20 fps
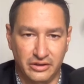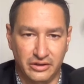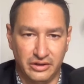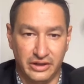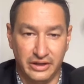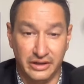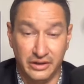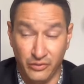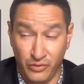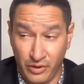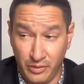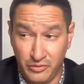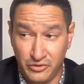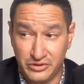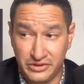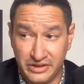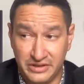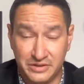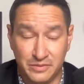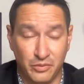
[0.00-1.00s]
and it
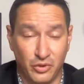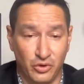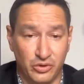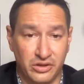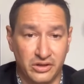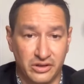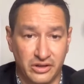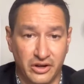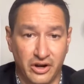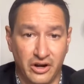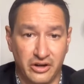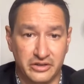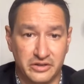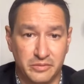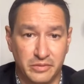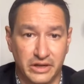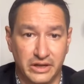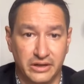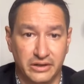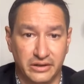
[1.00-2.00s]
represents both of their hearts
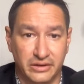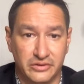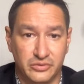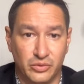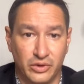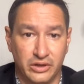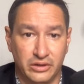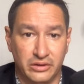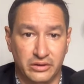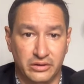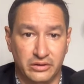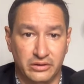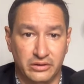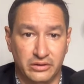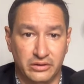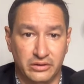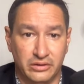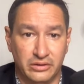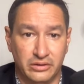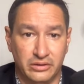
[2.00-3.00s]
beating as one.
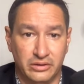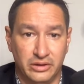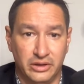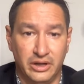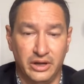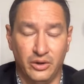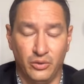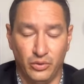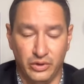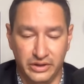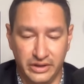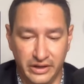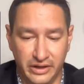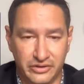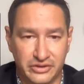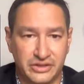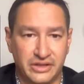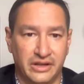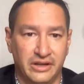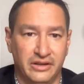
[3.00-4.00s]
When they're
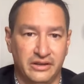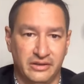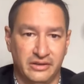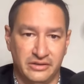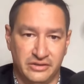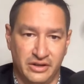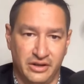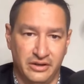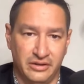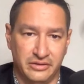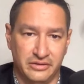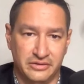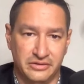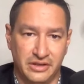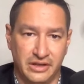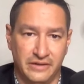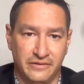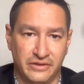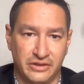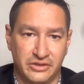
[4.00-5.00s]
singing the songs
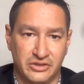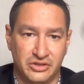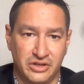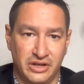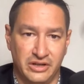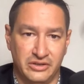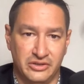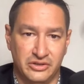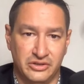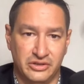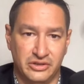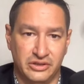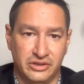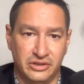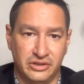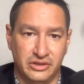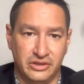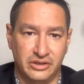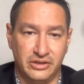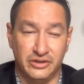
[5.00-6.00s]
they have exchanged,
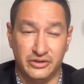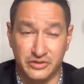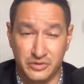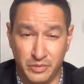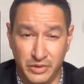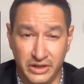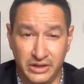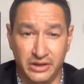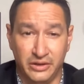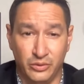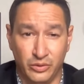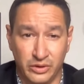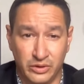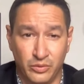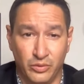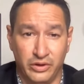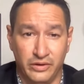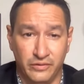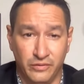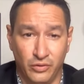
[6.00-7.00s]
they're speaking
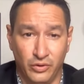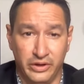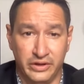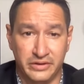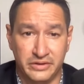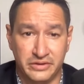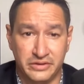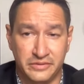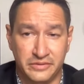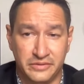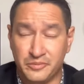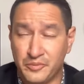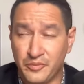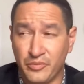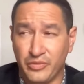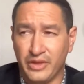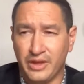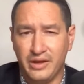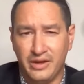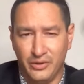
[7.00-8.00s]
with one voice.
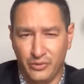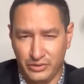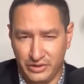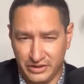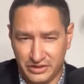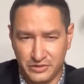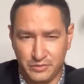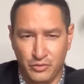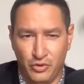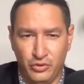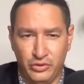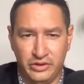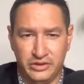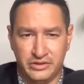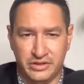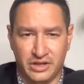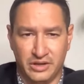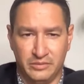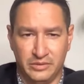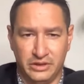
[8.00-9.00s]
When the smoke
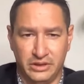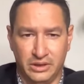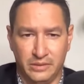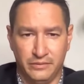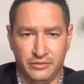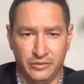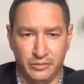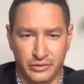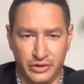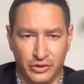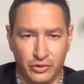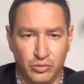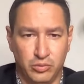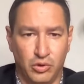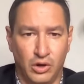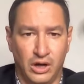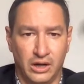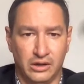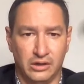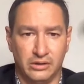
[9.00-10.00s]
is coming up from the
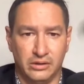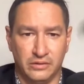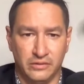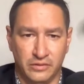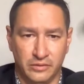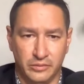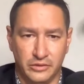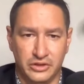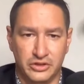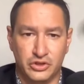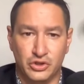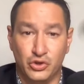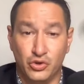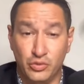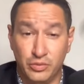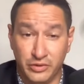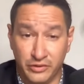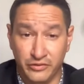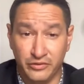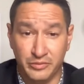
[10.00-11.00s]
opwaagan, from the
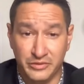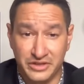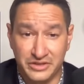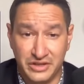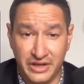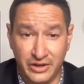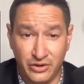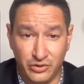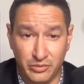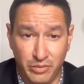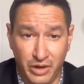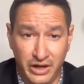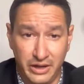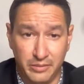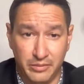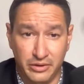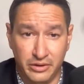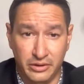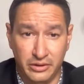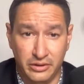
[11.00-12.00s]
Chinupa, from the sacred
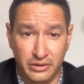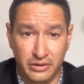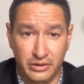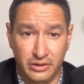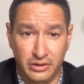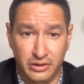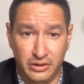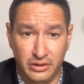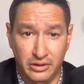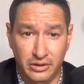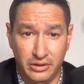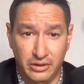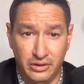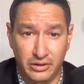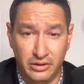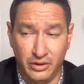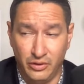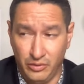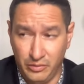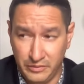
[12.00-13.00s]
pipe,
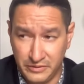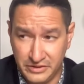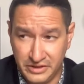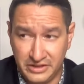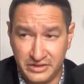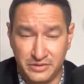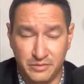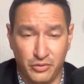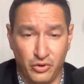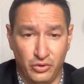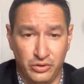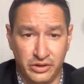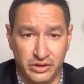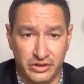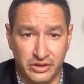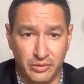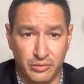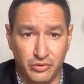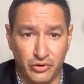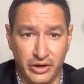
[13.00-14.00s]
it represents both of
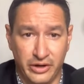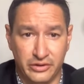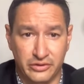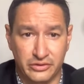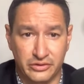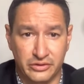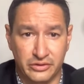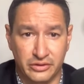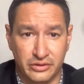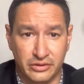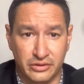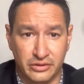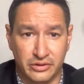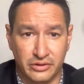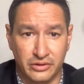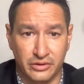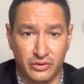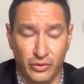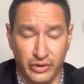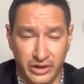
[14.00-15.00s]
their prayers
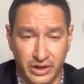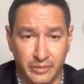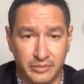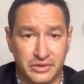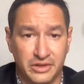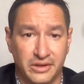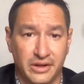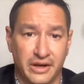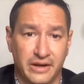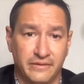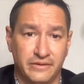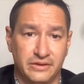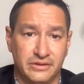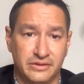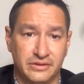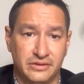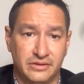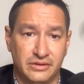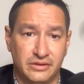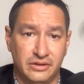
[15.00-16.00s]
going up to the
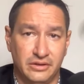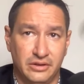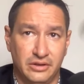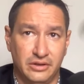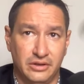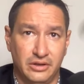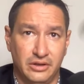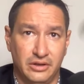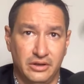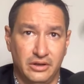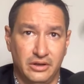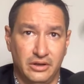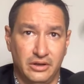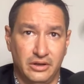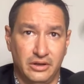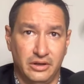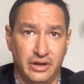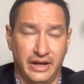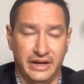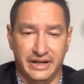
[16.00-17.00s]
heavens.
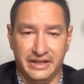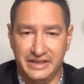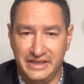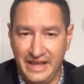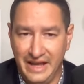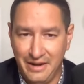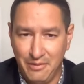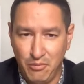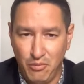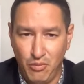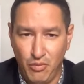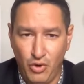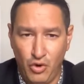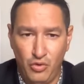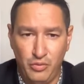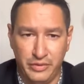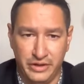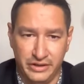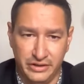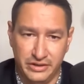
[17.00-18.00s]
And at that
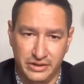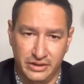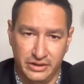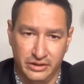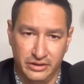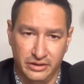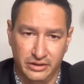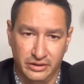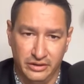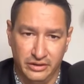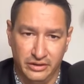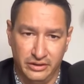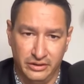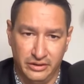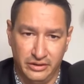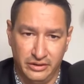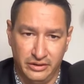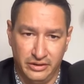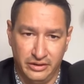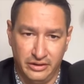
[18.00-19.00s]
moment,
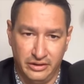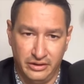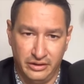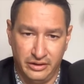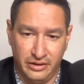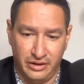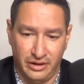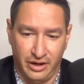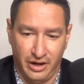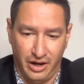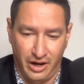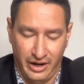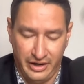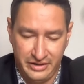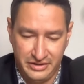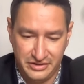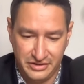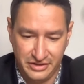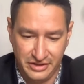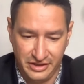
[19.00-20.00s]
I
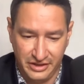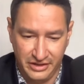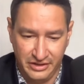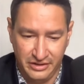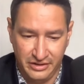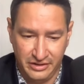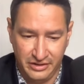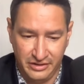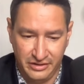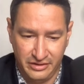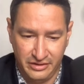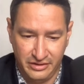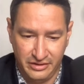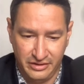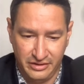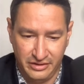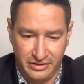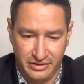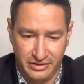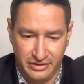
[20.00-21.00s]
see
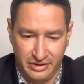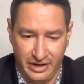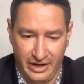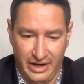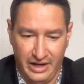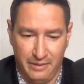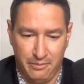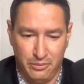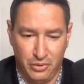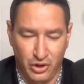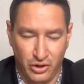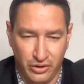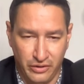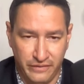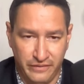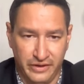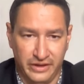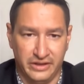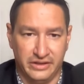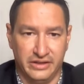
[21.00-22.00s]
a
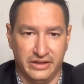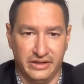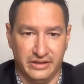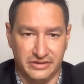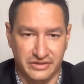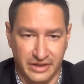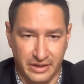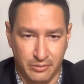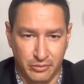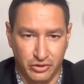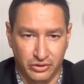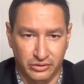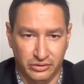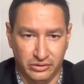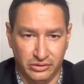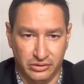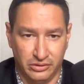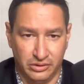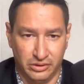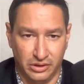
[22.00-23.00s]
perfect example
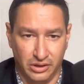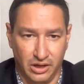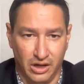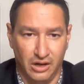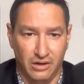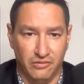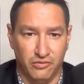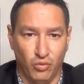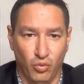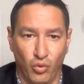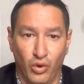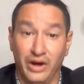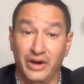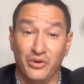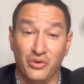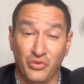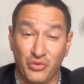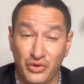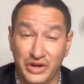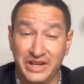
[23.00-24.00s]
of what
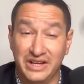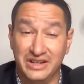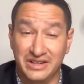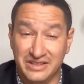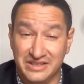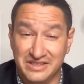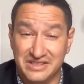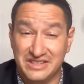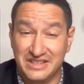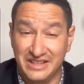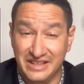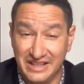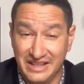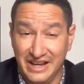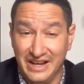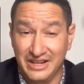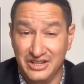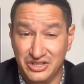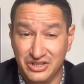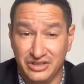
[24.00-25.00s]

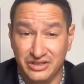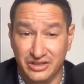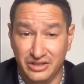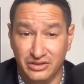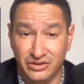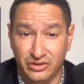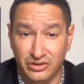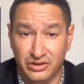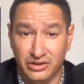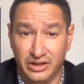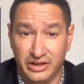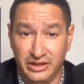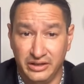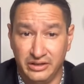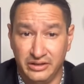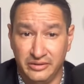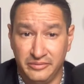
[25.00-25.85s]
reconciliation can look like